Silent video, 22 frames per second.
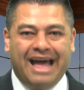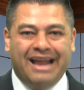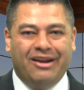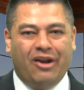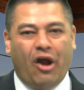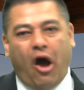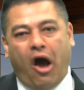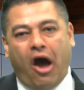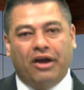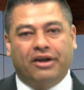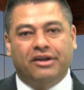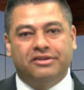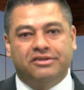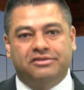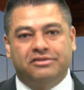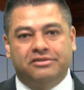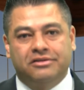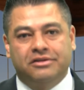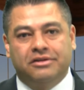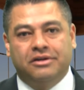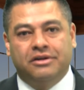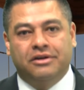that in
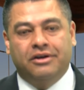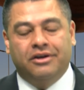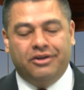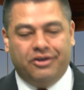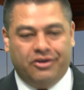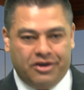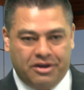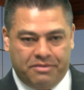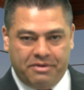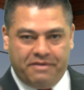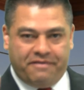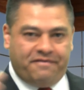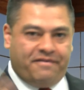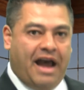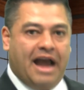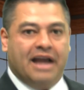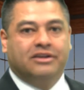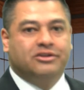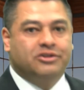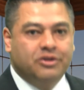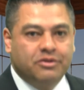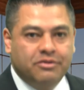August? You're going to be
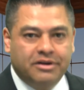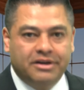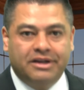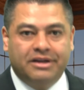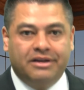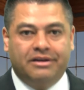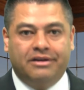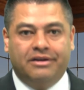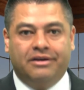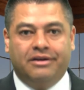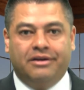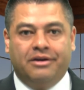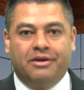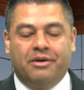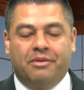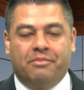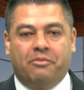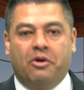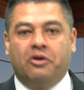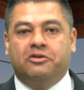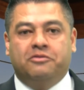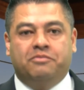fine-tuning it?
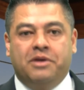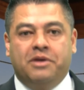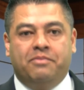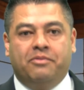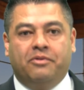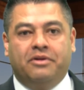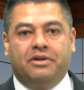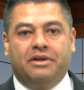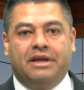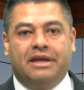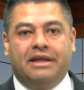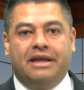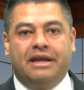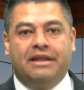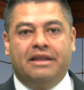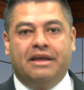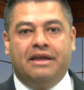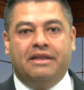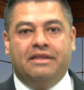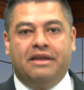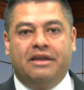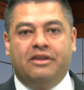Most people
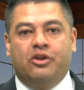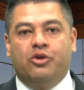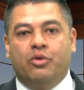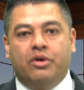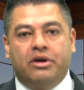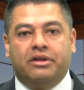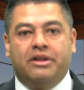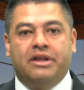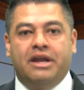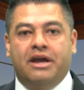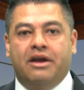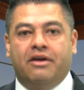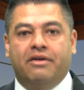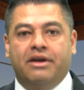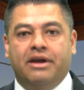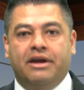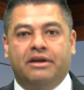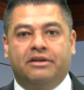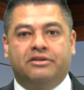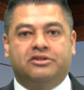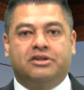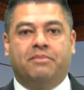in the New England
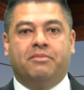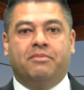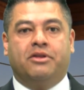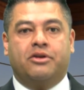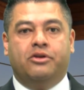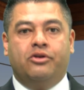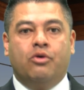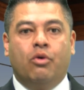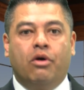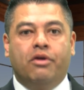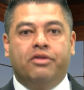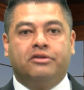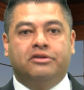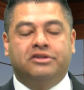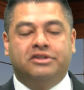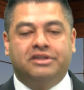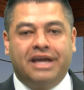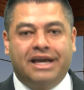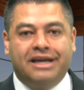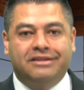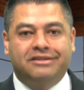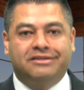area and some of the northern
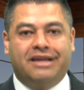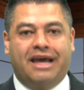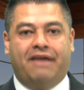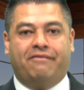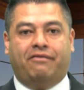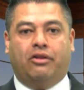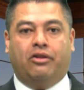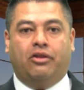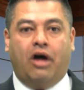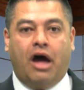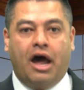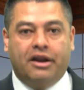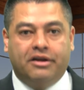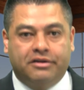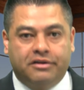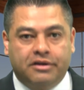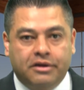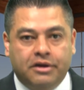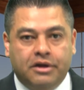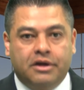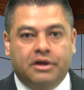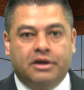states, they have a lot
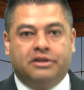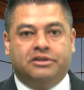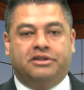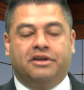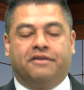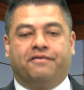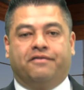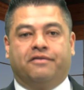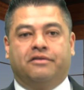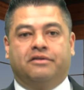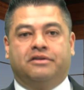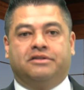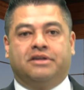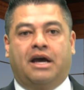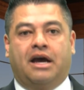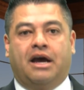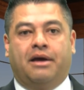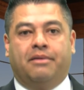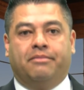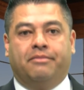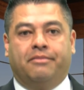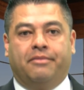of different
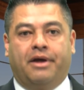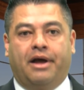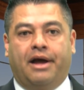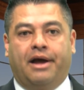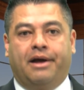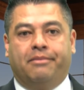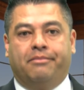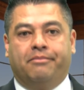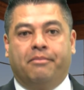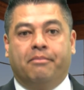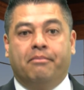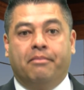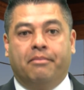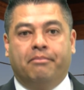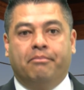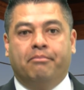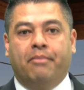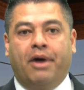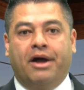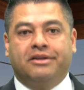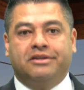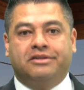
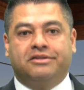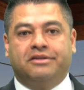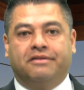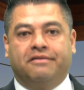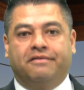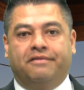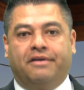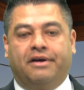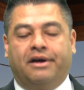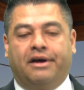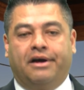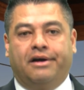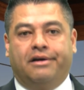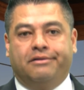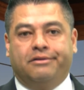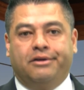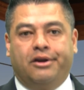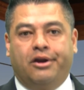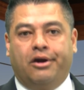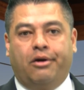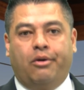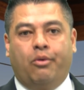months of
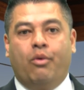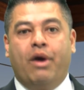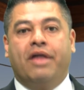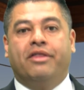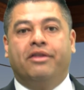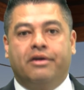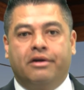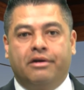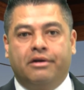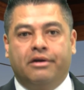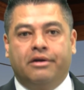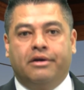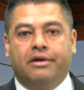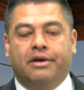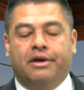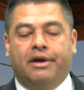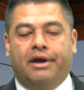weather.